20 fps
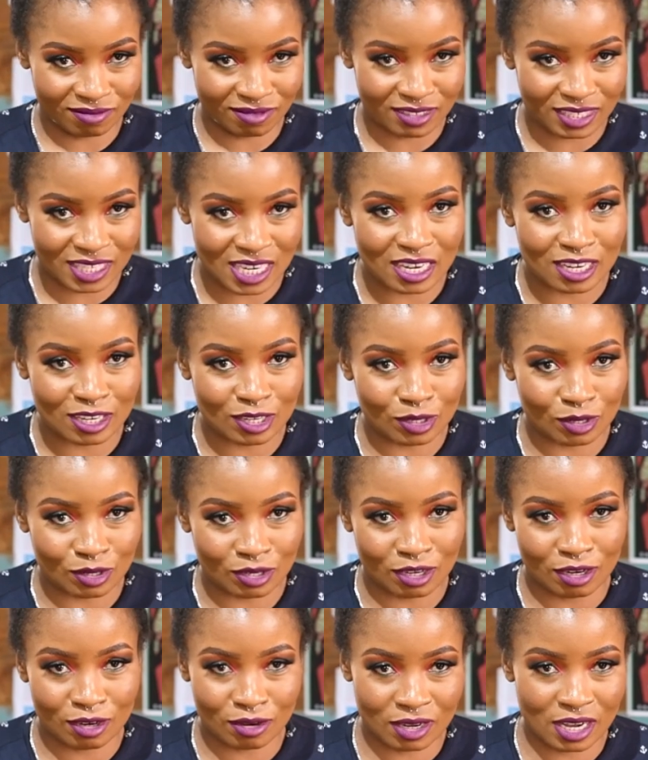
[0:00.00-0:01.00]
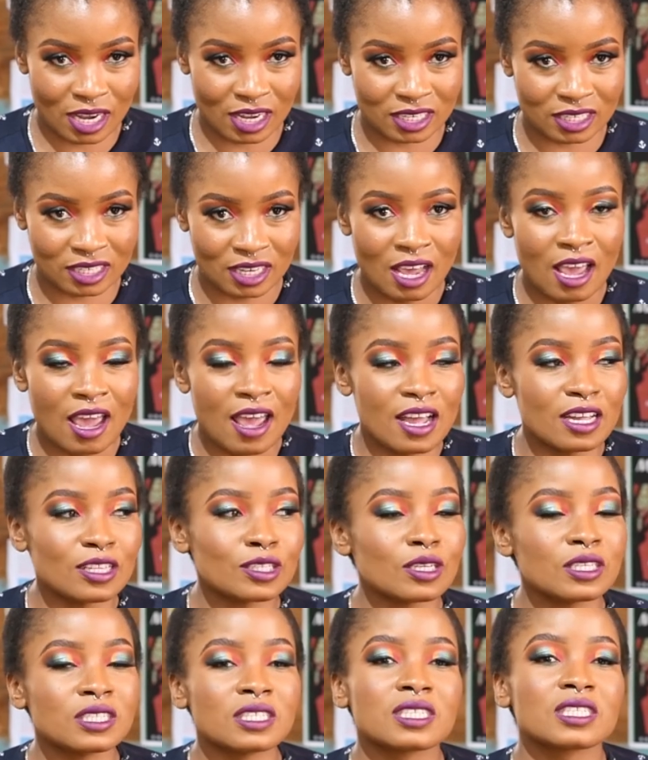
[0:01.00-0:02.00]
territory, you get? And
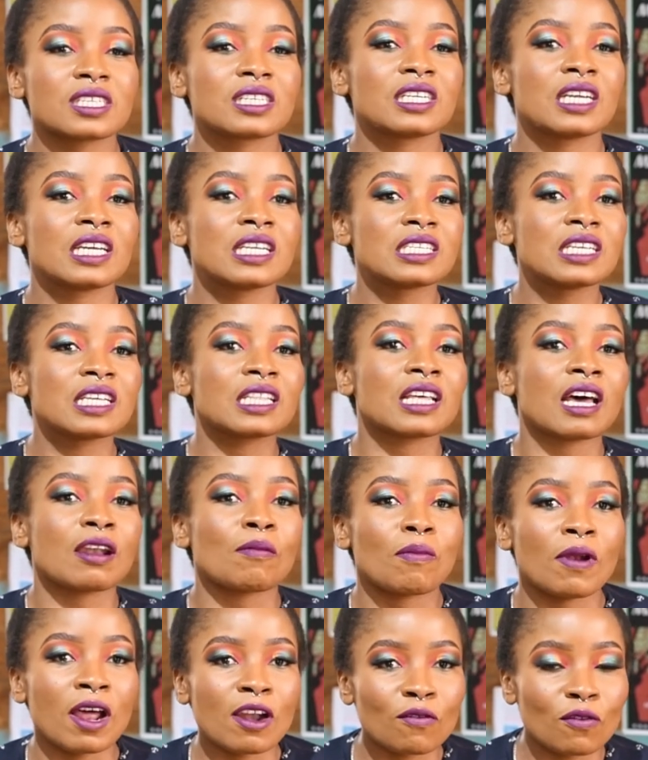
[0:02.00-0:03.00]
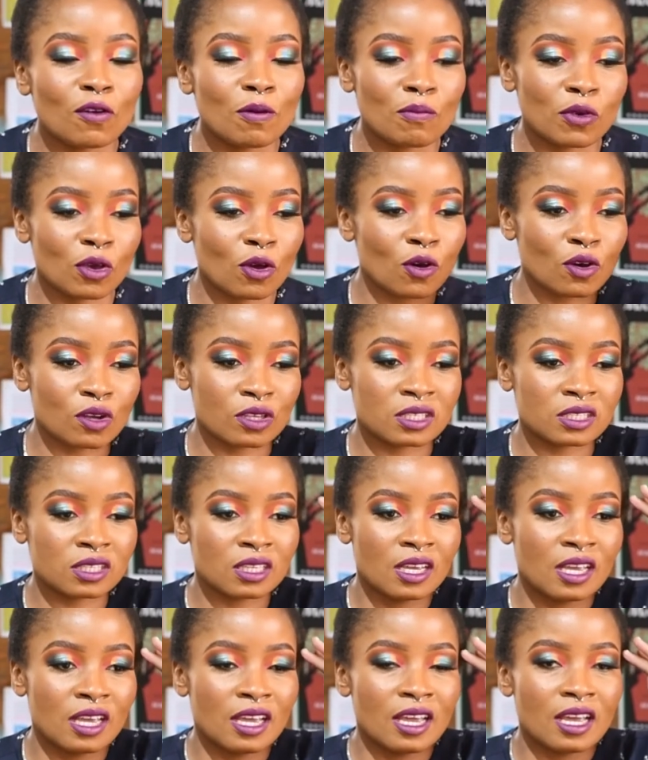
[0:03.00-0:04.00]
so just creating that platform, because
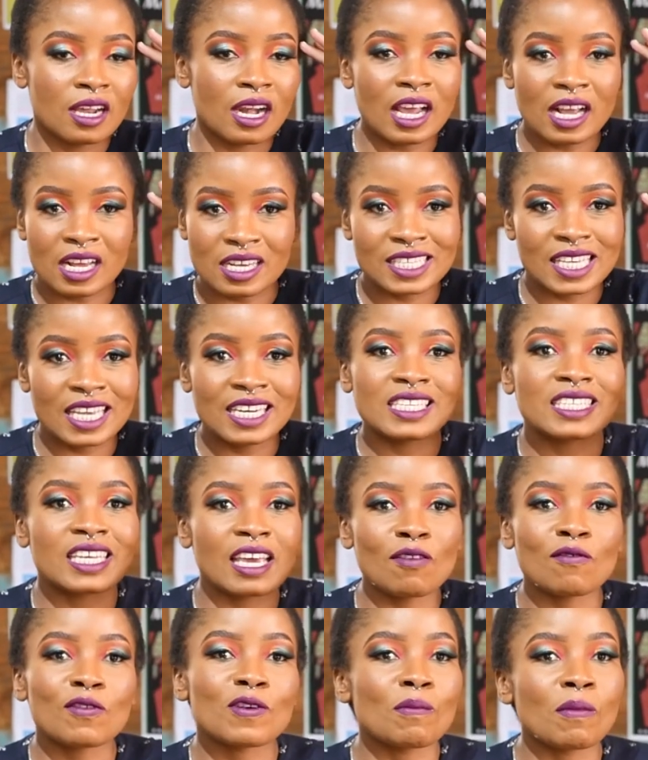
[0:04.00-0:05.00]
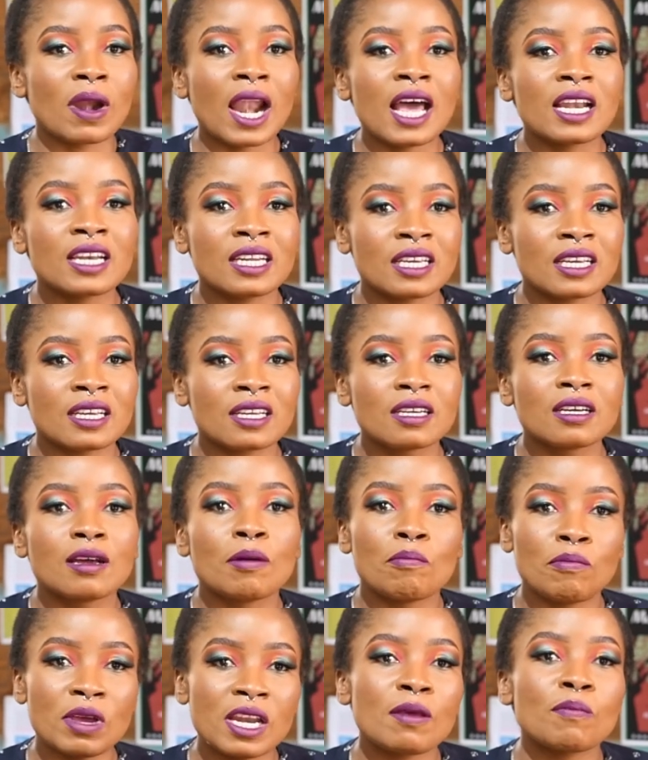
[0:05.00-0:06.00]
like I said, it came from learning.
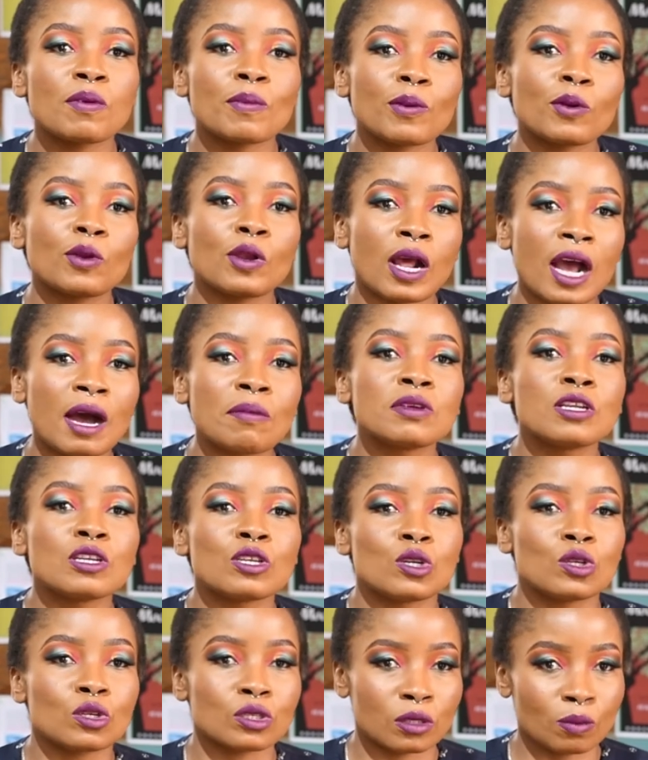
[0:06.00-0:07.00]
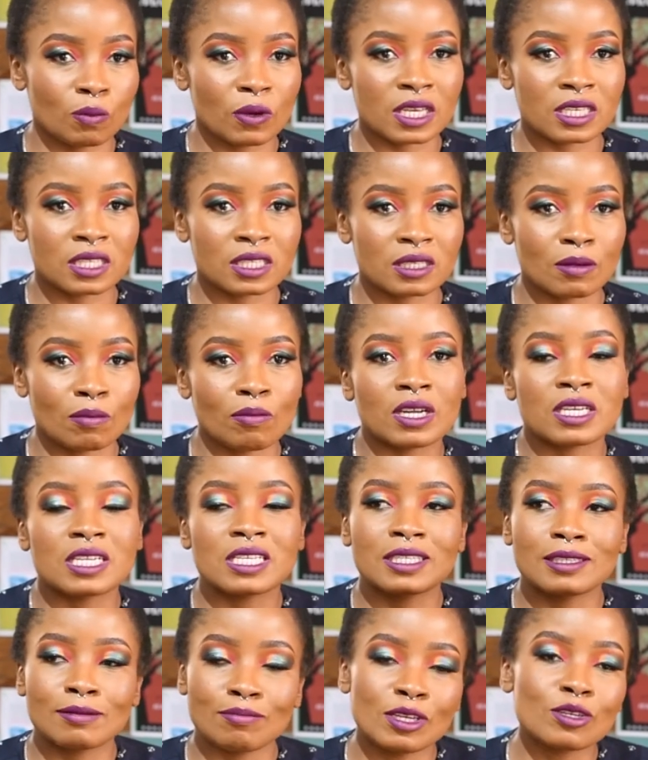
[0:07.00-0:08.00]
Many people will come into your space, but
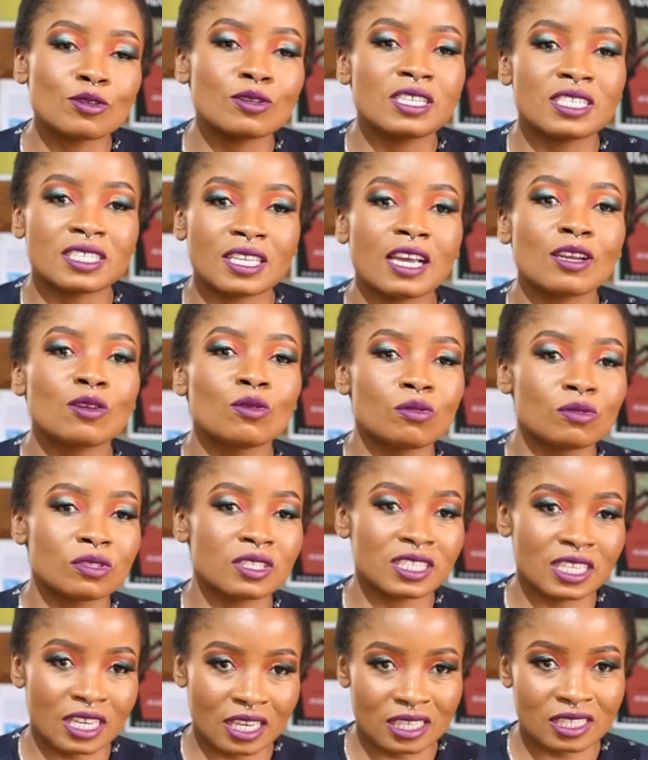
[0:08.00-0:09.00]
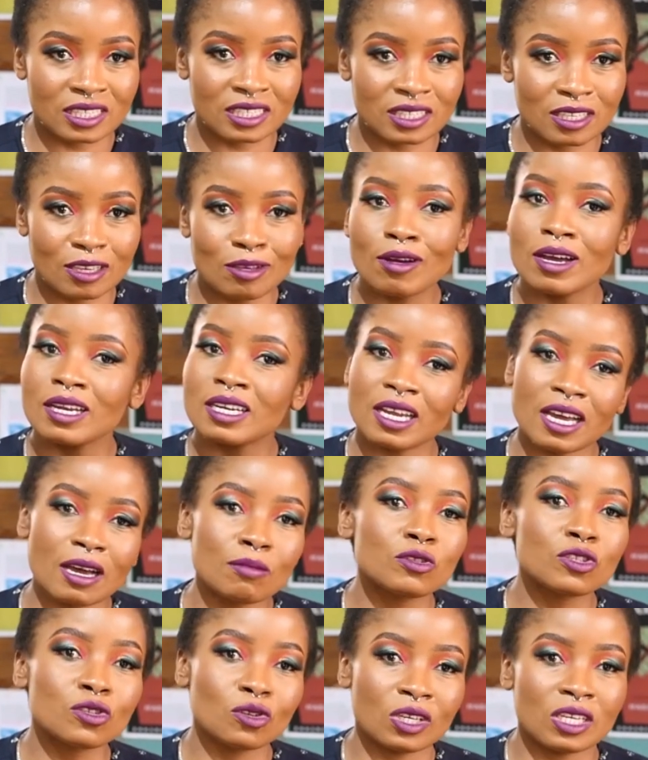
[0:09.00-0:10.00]
it's me to decide who stays. You can
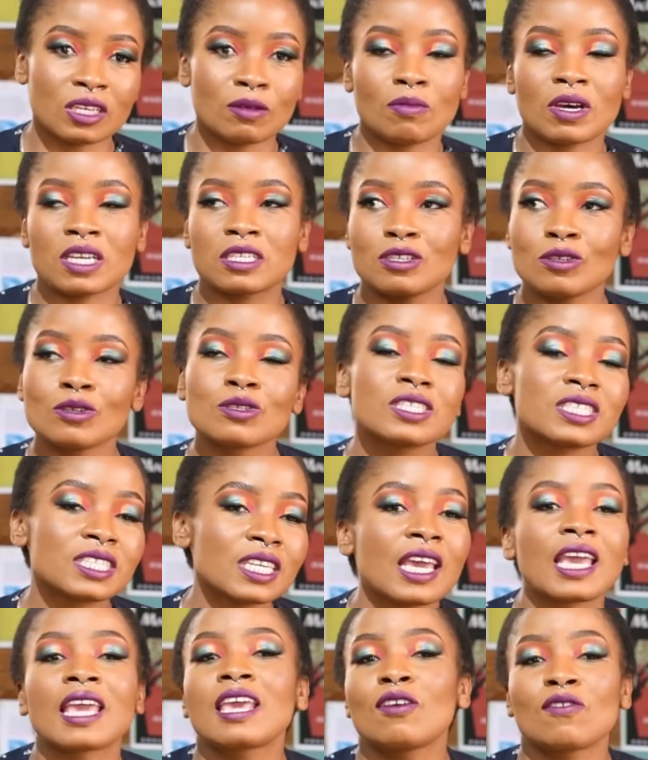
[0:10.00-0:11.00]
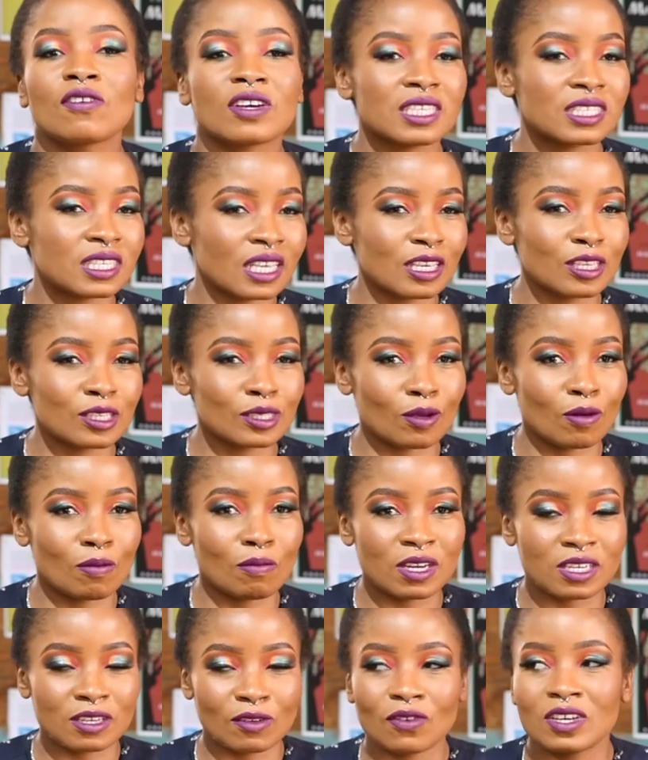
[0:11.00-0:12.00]
come to it, but you stay if I say so.
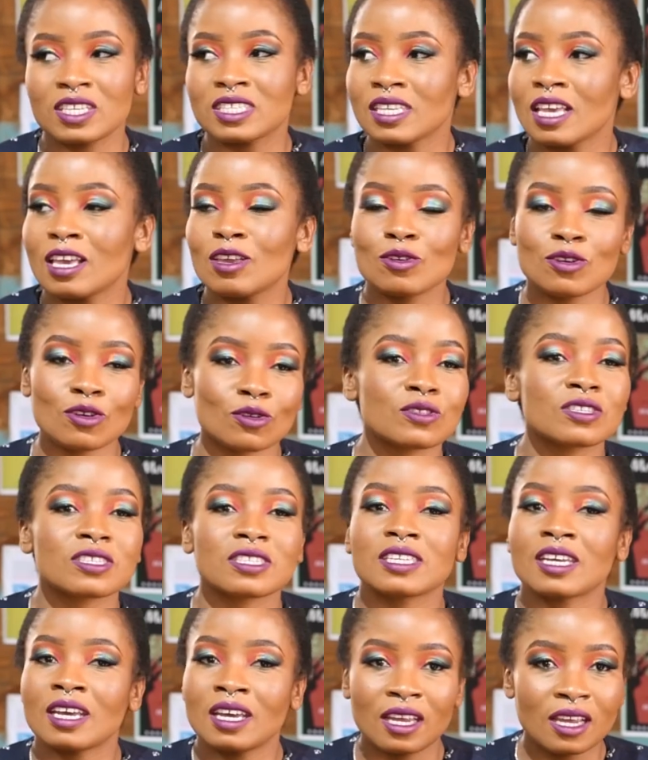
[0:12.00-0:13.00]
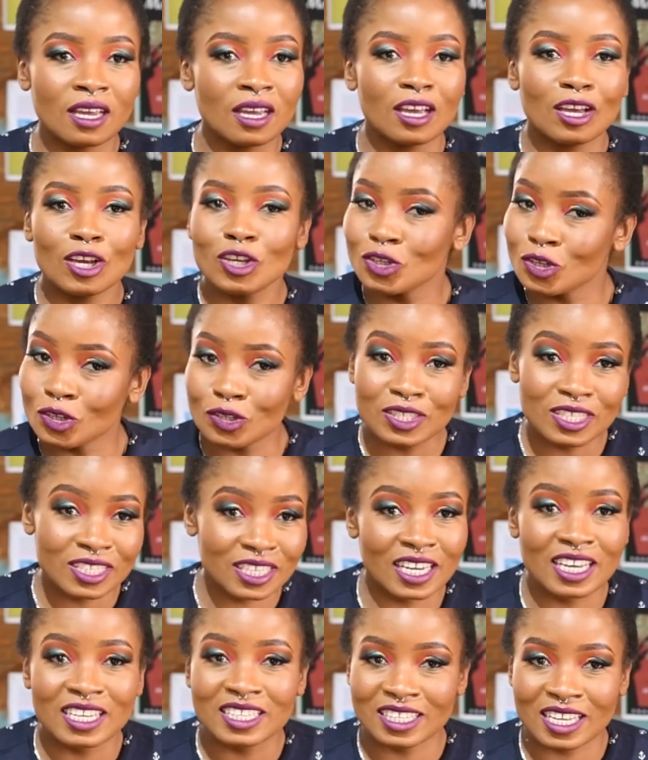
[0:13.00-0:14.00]
But if I say you don't stay, you don't
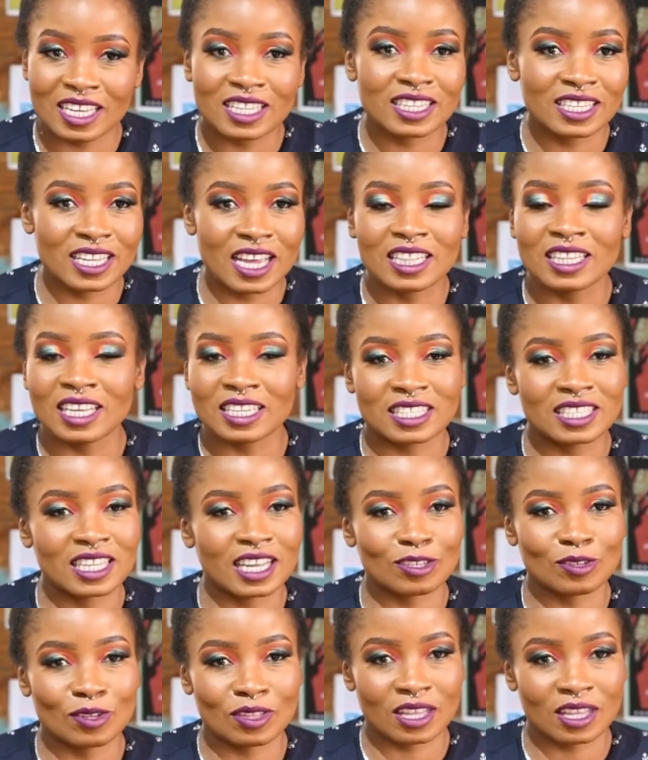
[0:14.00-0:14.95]
stay, and that's that on